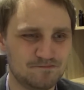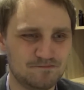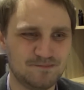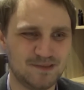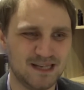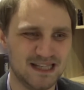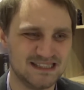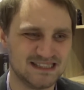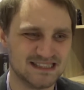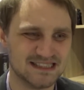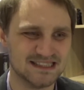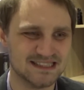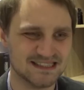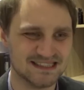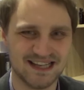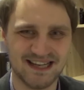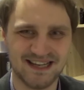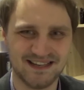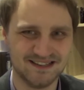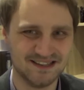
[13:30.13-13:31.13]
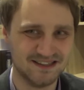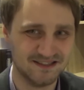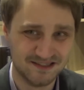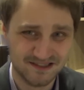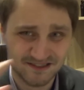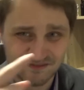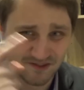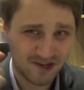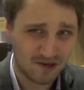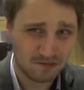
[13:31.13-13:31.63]
pieces, like
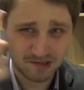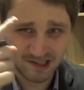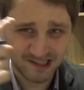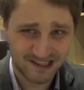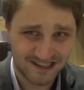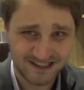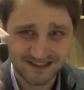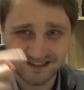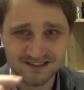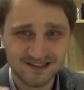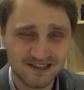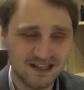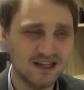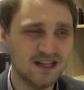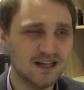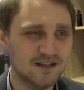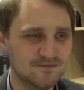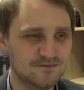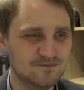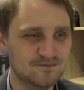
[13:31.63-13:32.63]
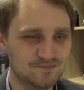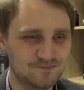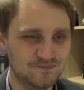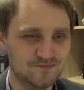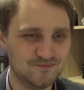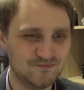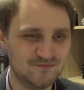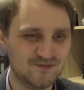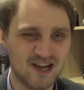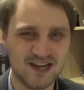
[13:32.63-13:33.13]
the wobbly
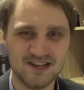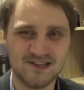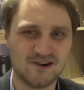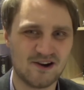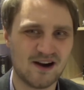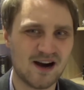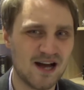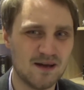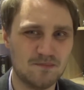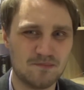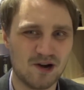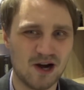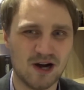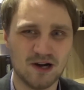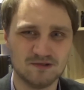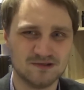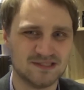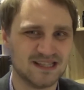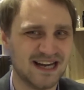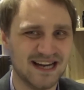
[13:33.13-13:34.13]
Vader eyebrows.